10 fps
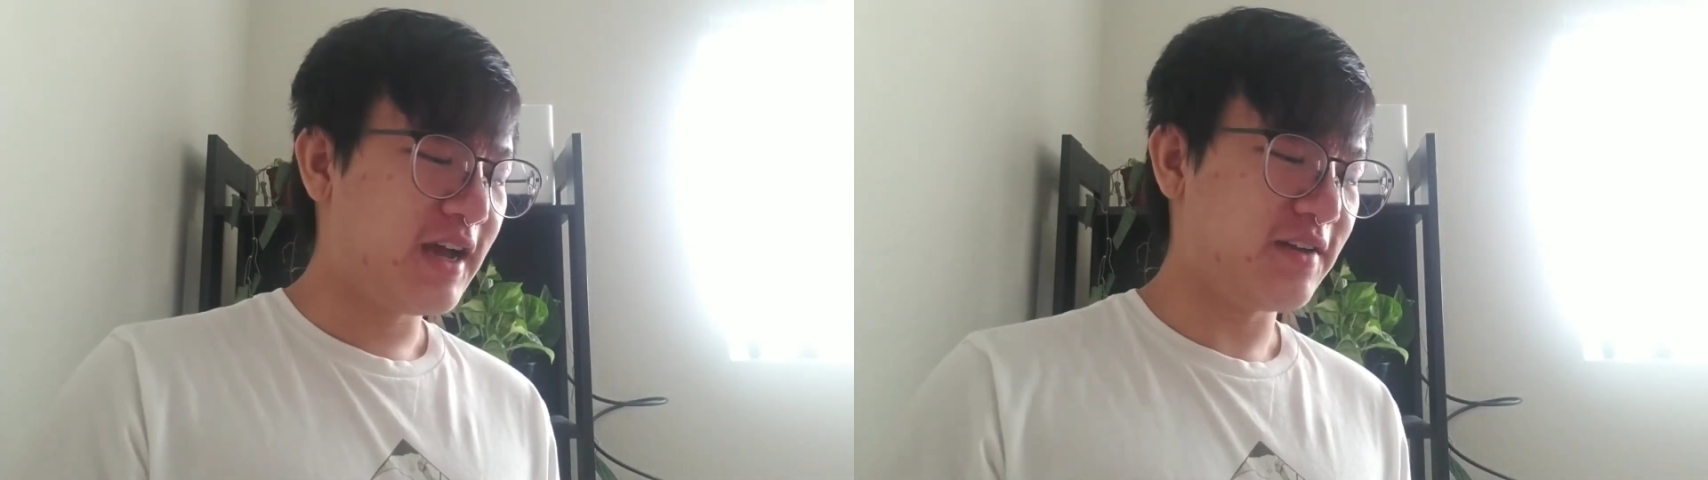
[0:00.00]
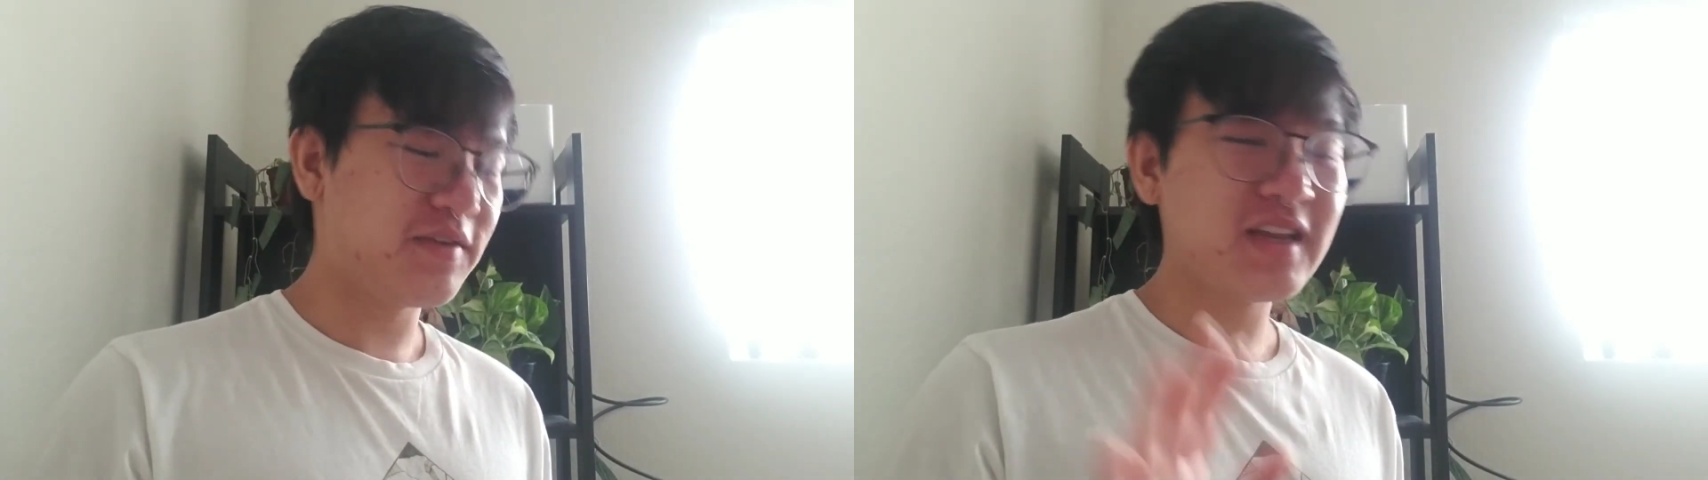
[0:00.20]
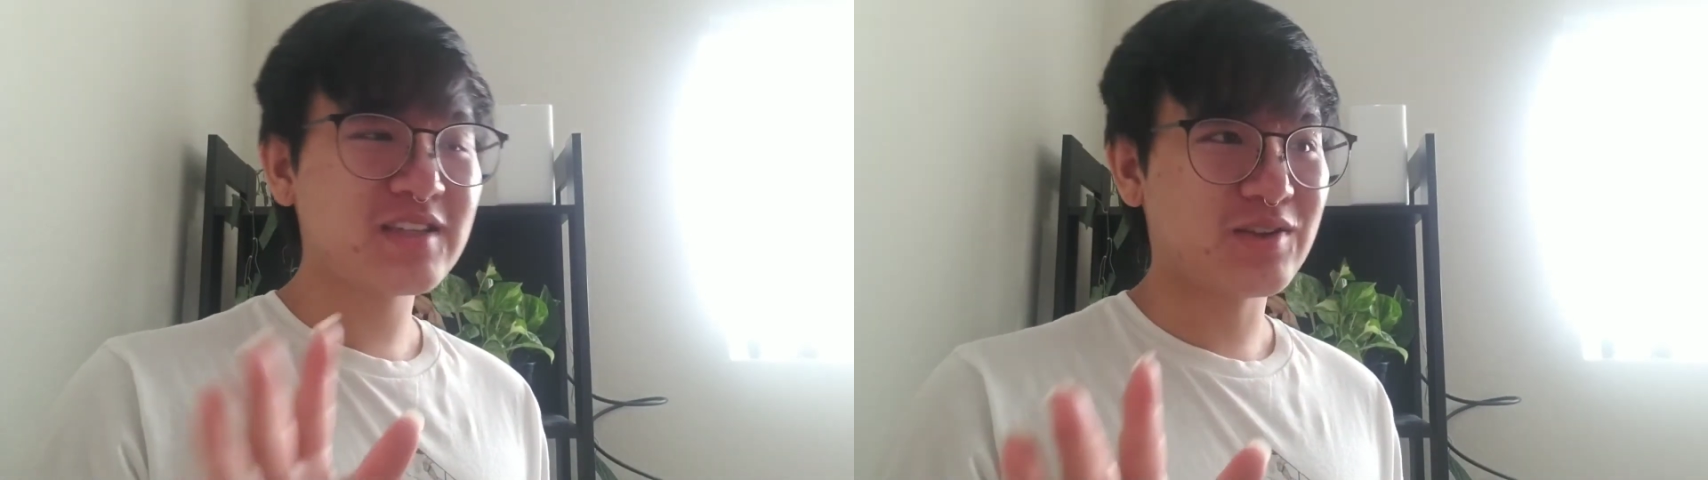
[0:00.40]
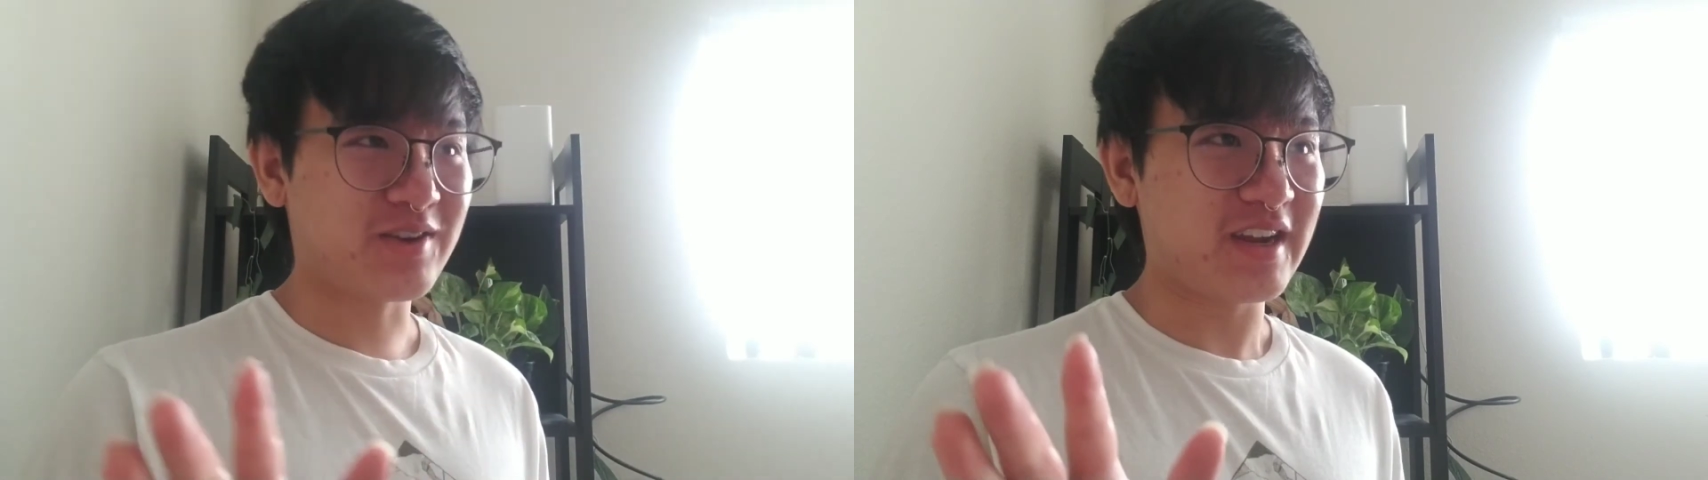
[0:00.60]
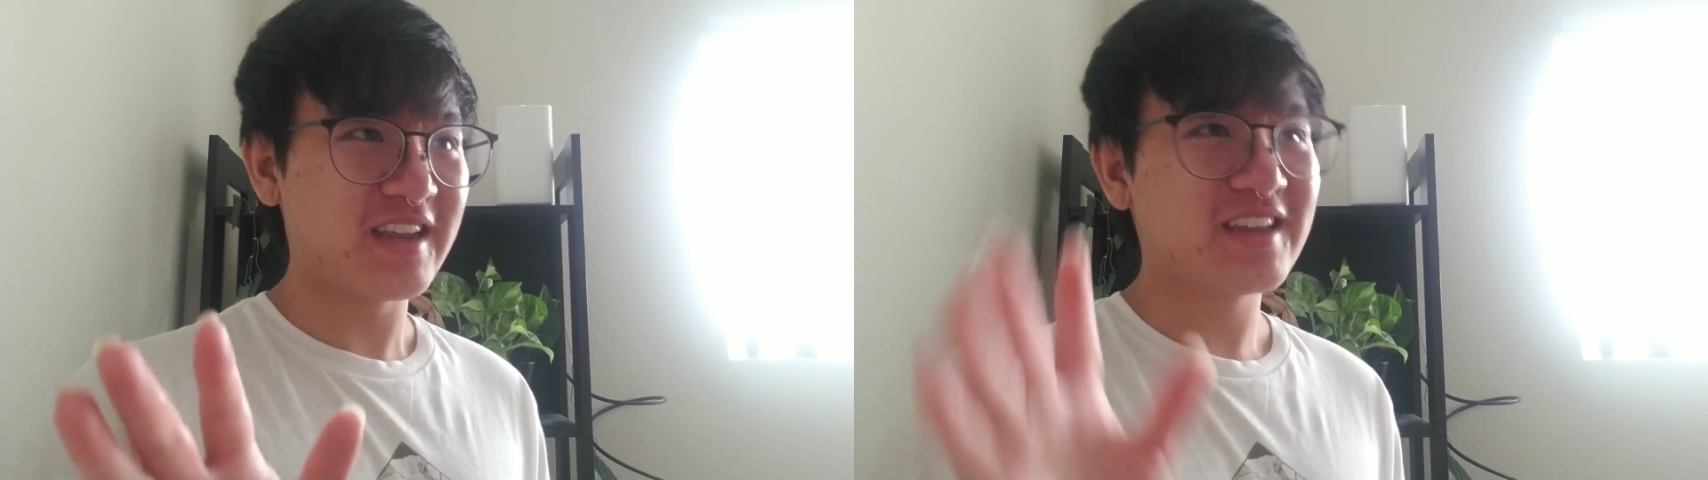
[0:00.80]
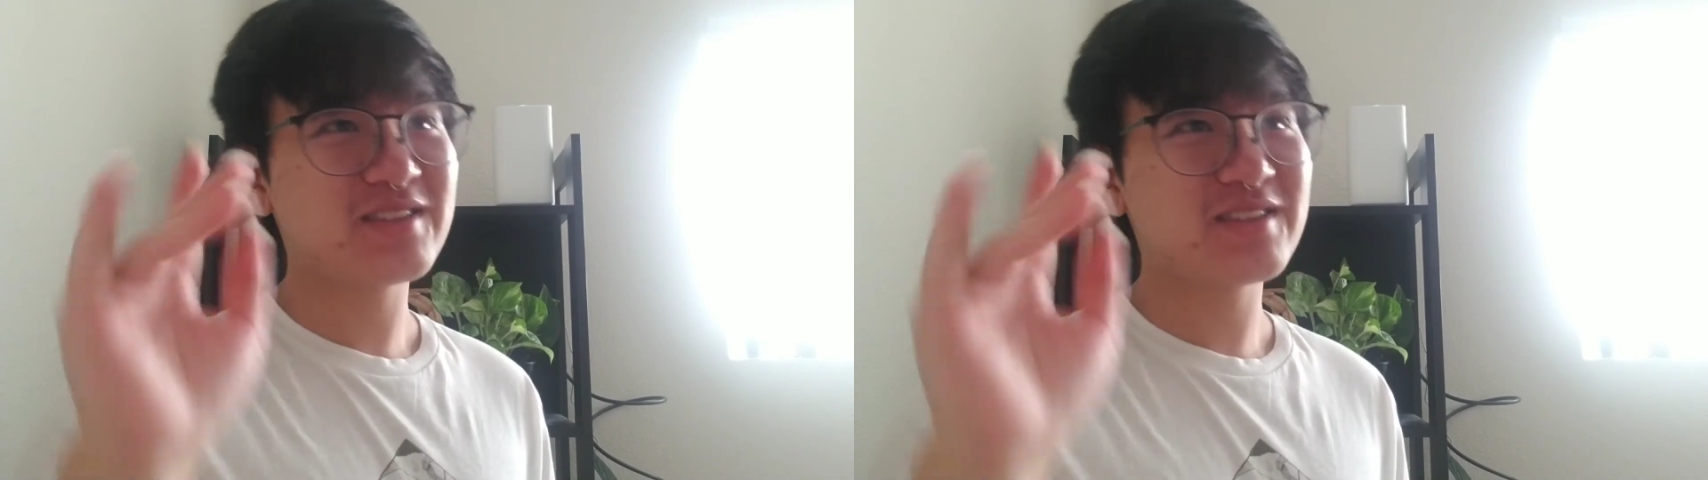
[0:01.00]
Funny story.